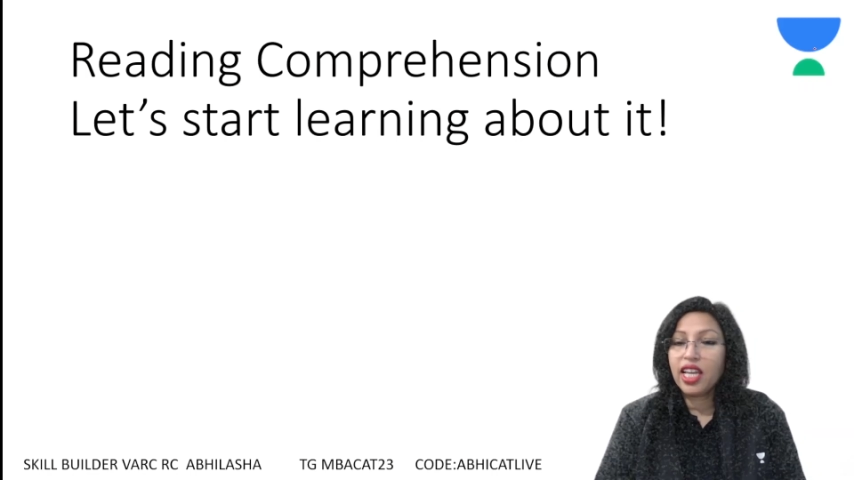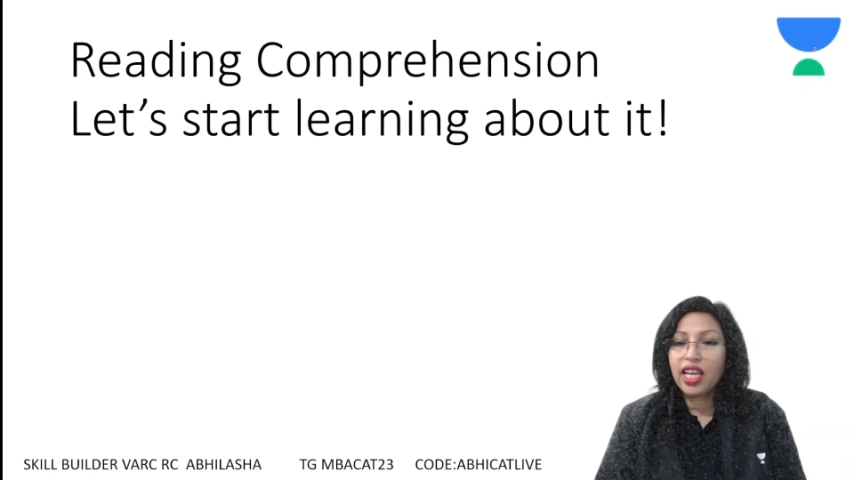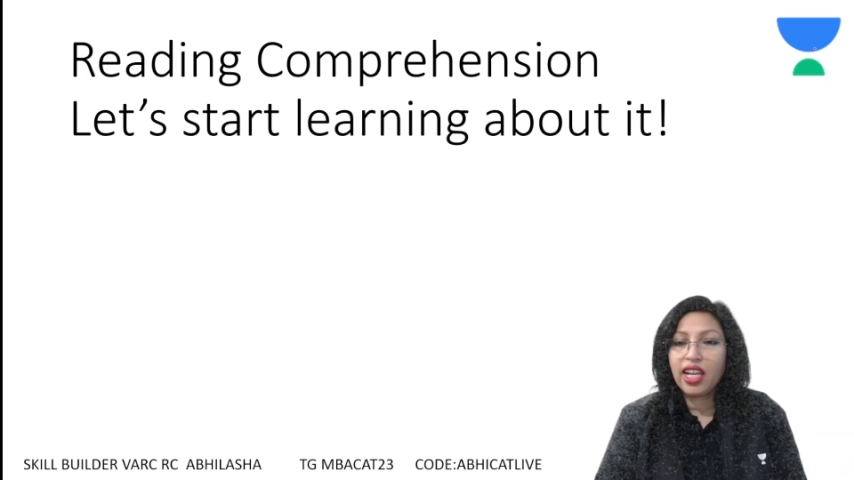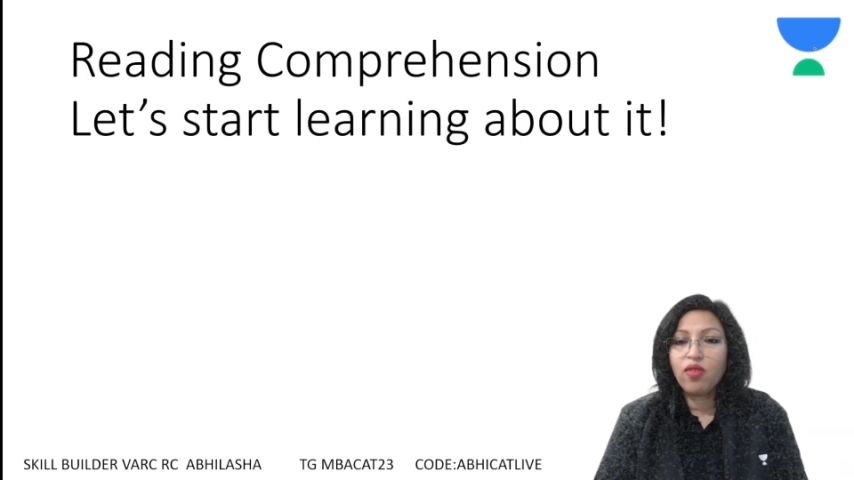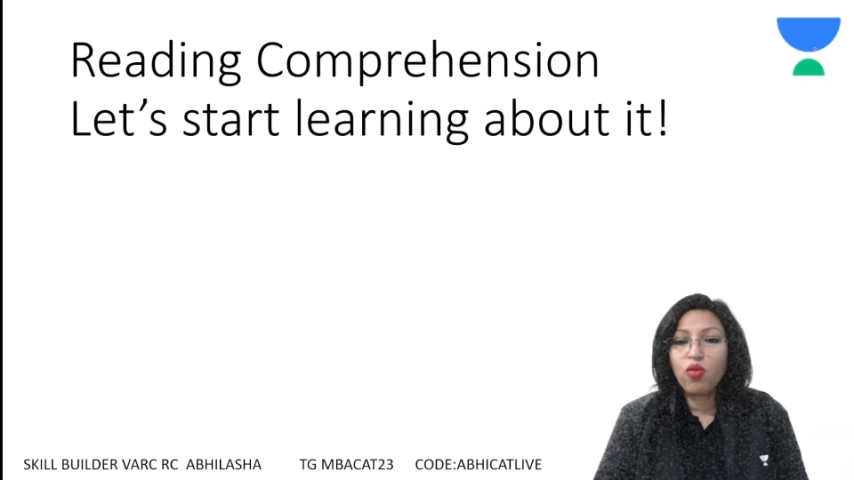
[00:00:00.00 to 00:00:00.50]

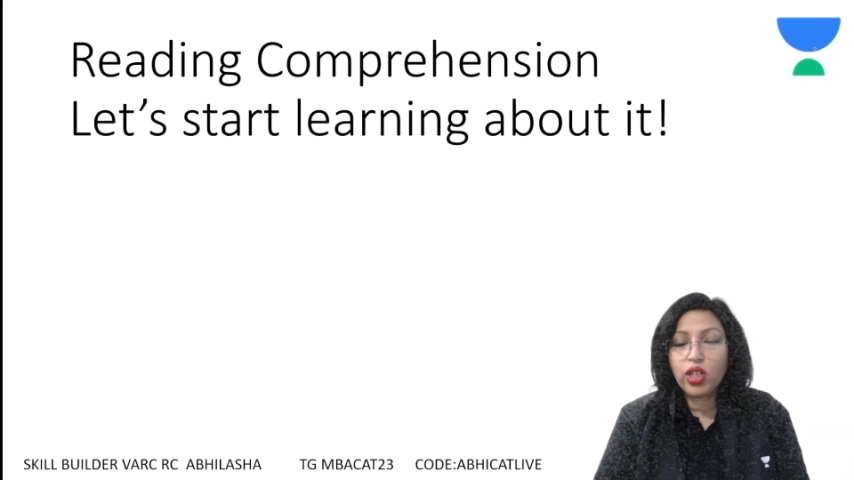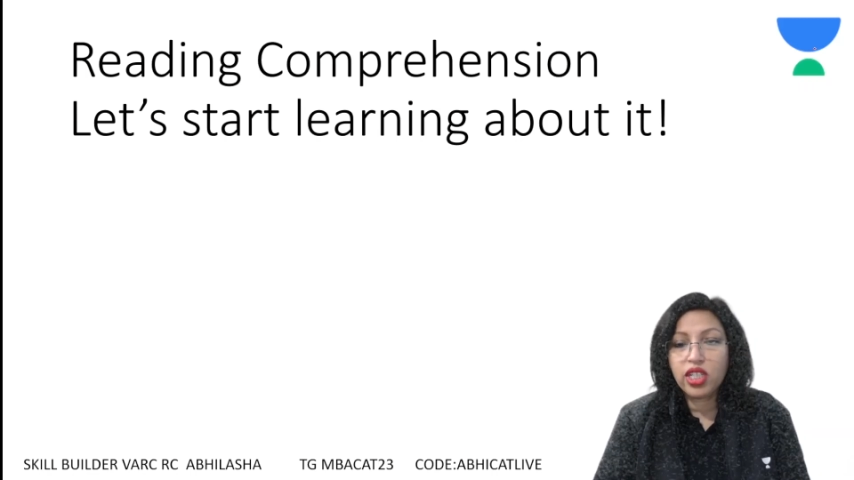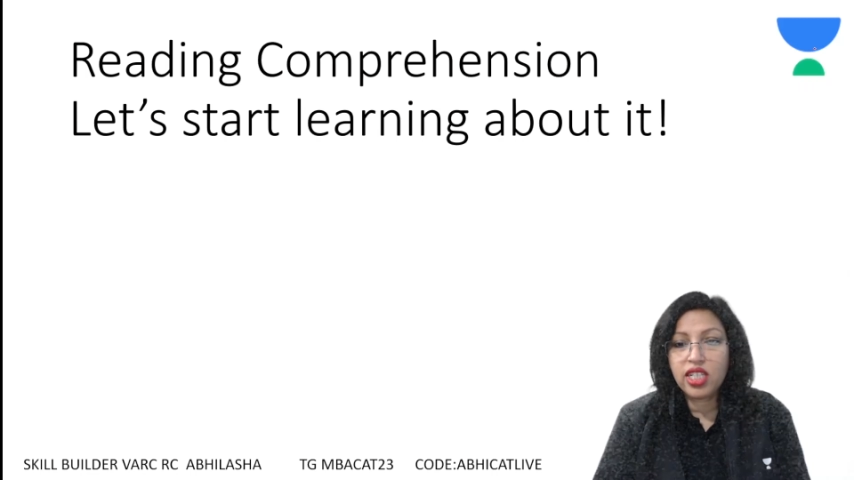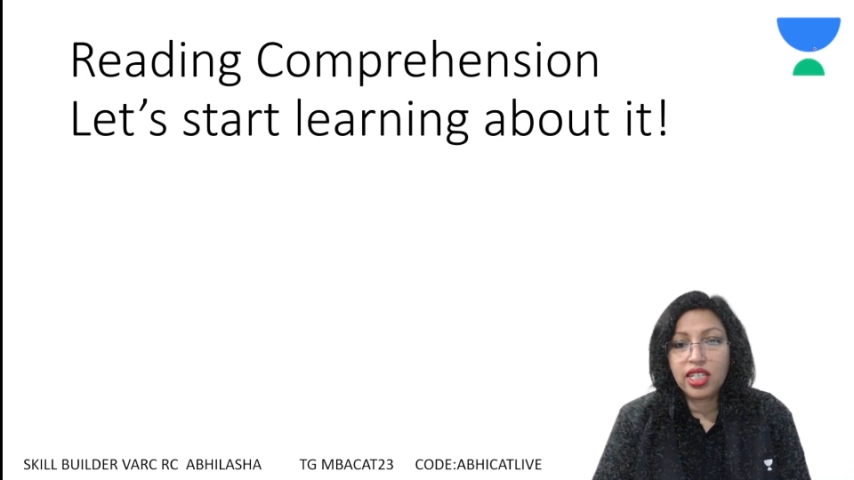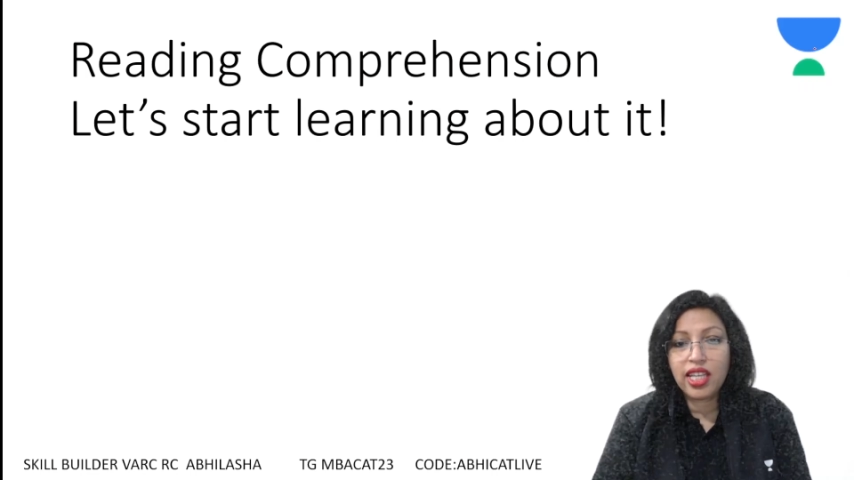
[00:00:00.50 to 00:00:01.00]
there and
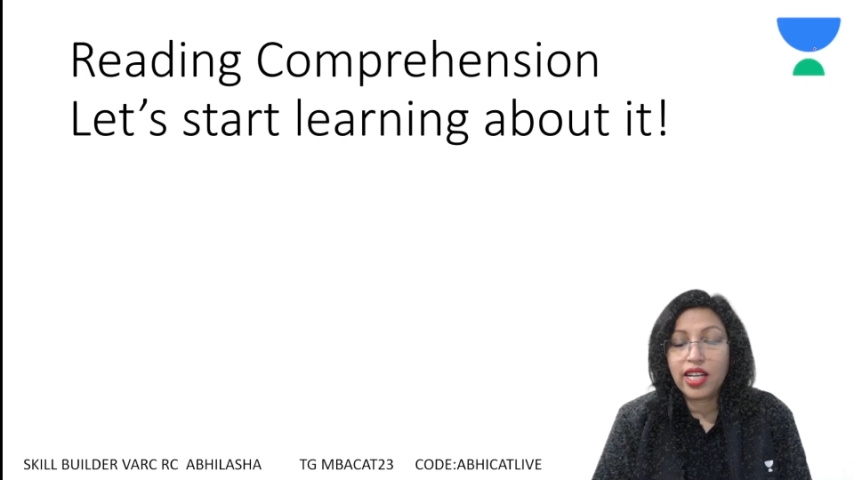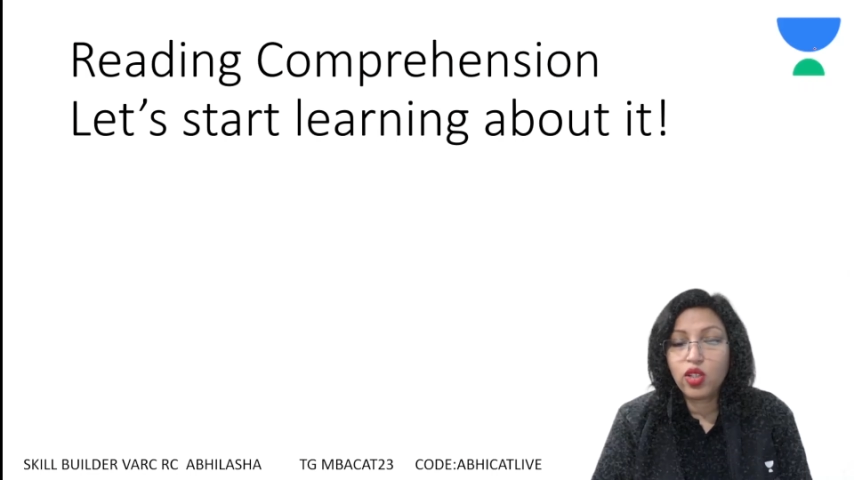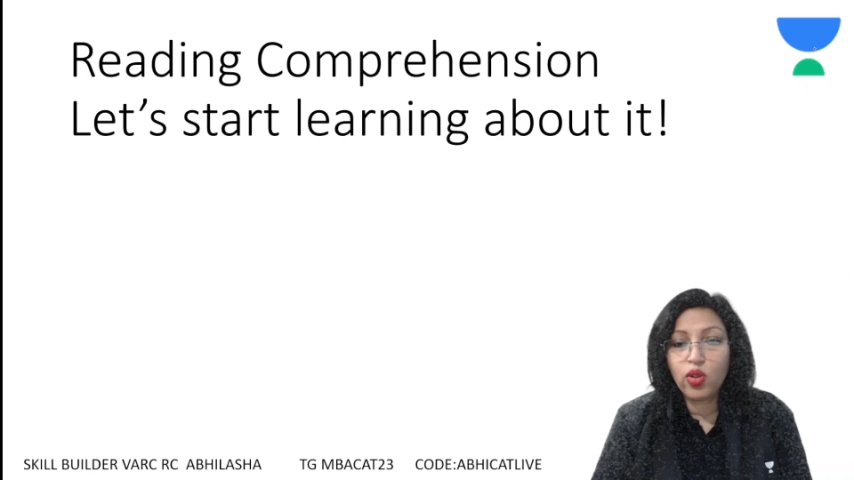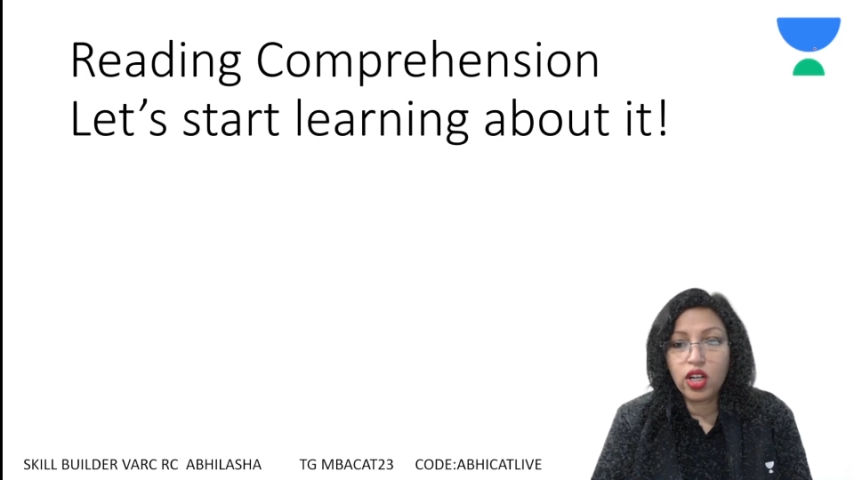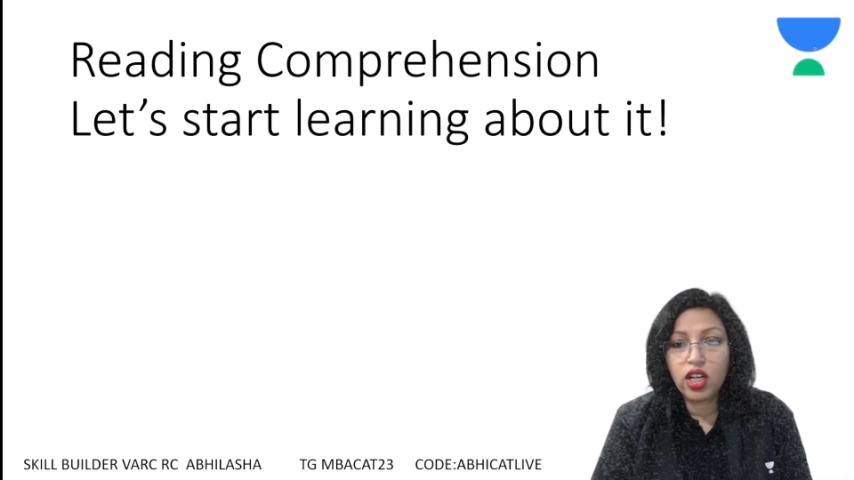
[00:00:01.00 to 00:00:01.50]
what is it
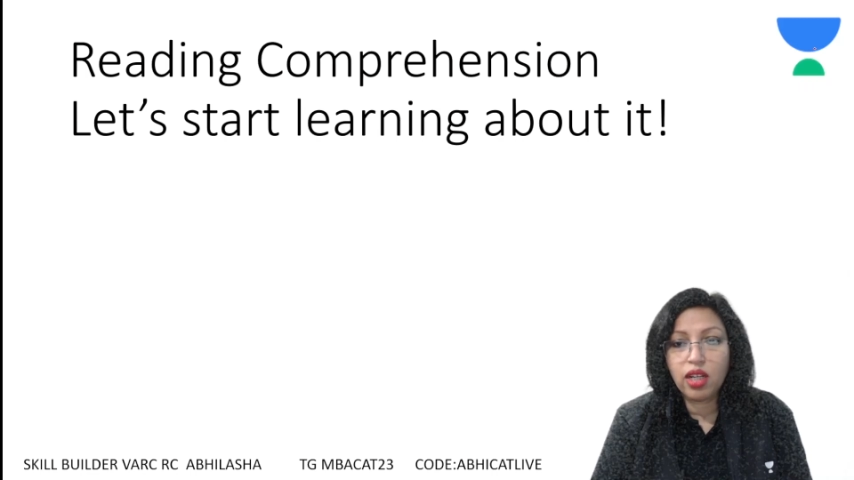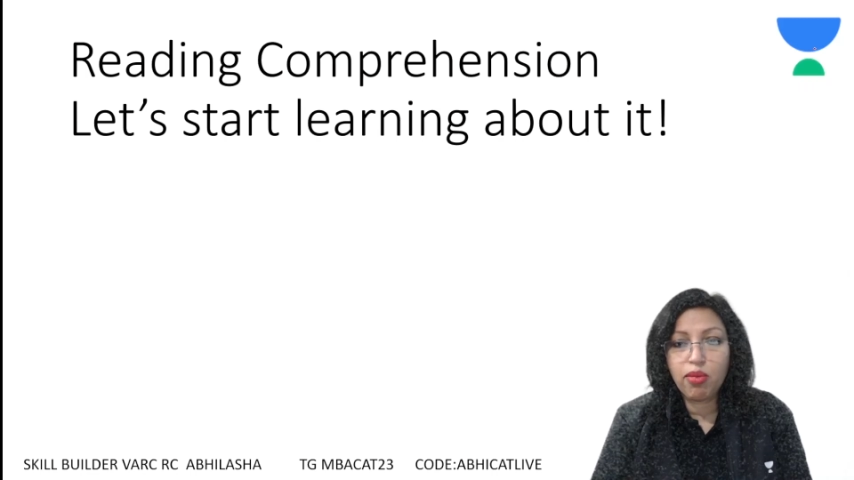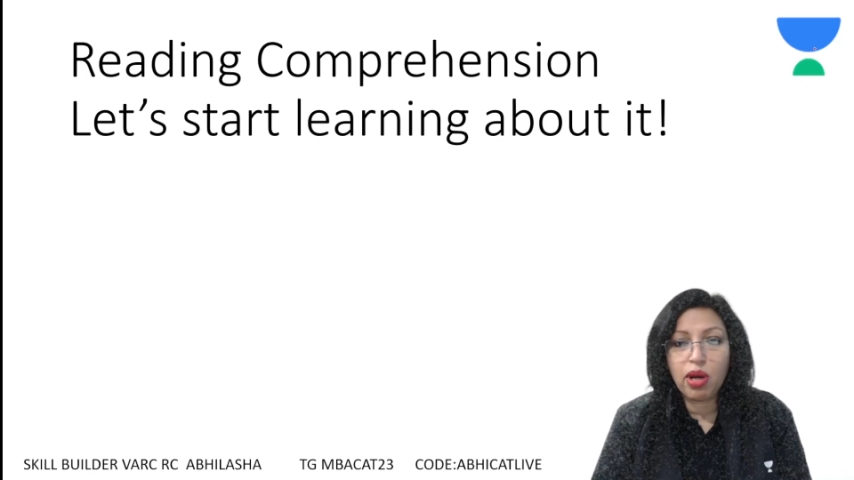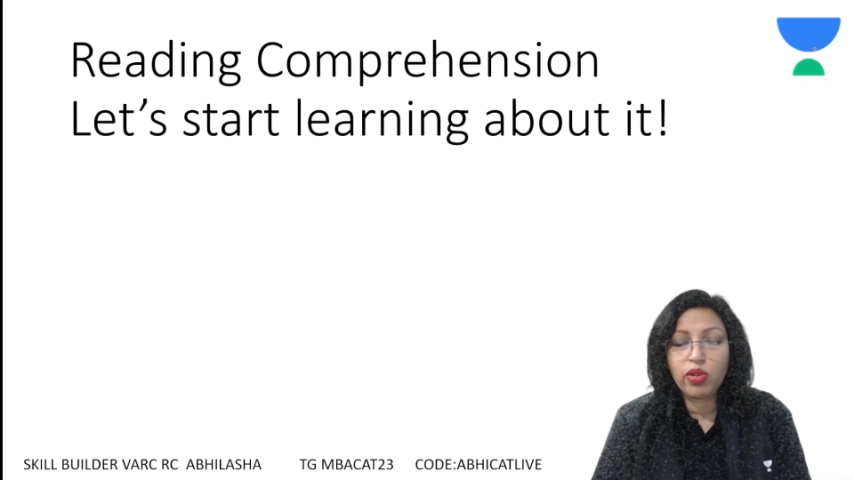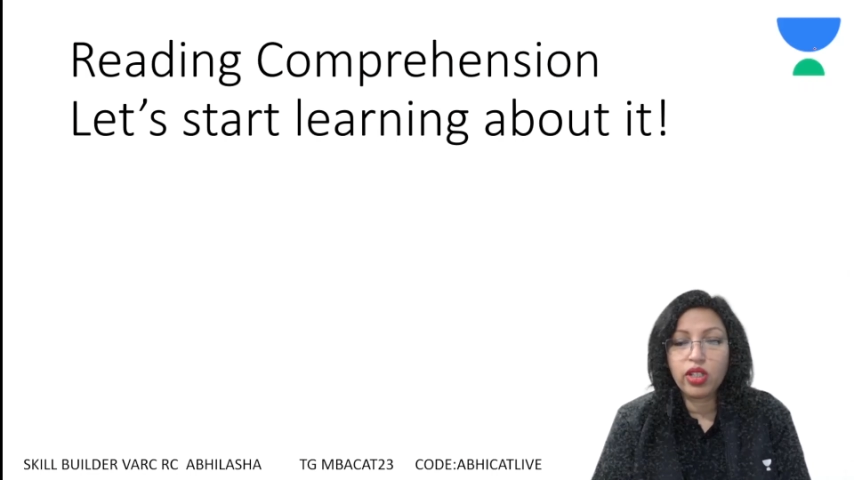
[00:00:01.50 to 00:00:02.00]
that you learn
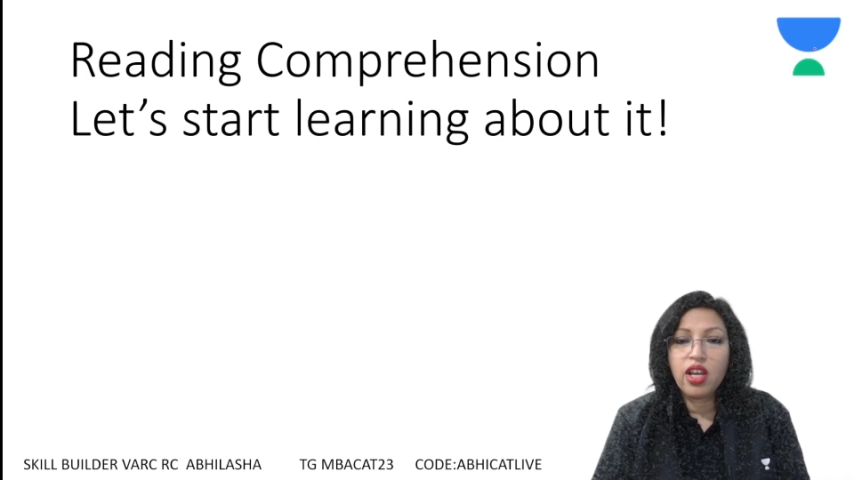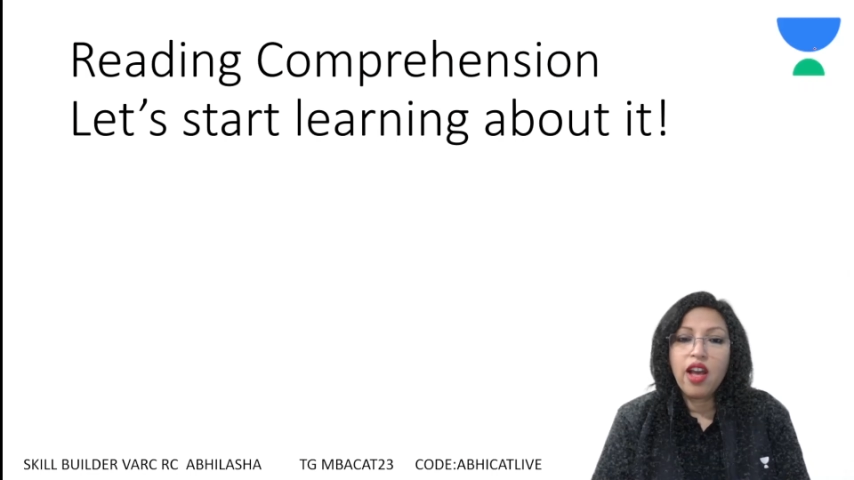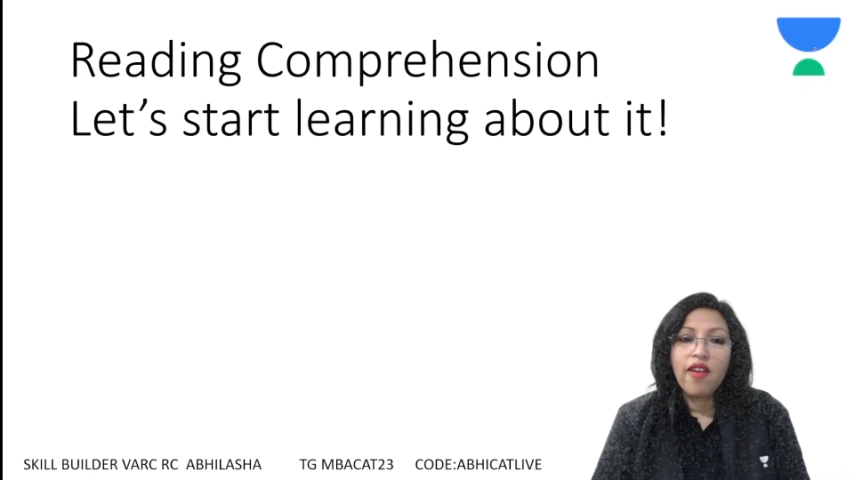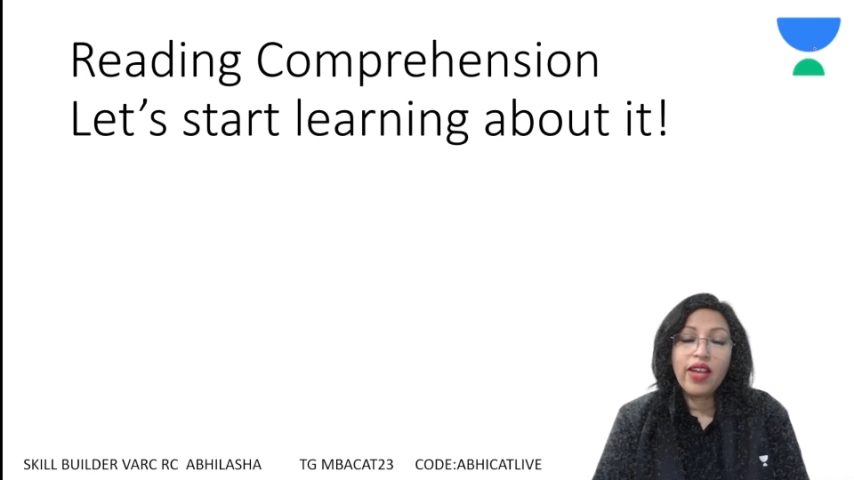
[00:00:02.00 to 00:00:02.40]
about it?